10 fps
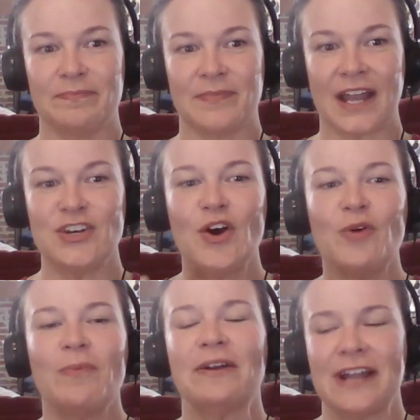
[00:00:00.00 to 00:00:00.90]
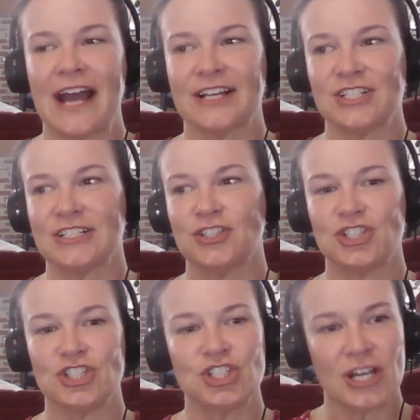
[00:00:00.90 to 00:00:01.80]
I know my reaction
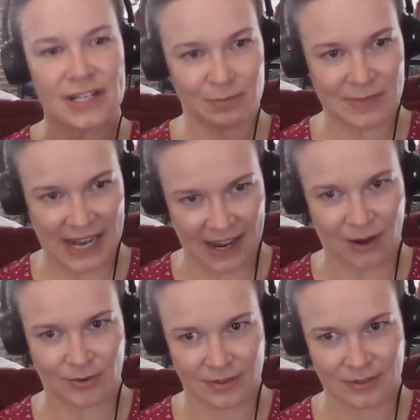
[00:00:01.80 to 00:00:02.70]
just shut him down.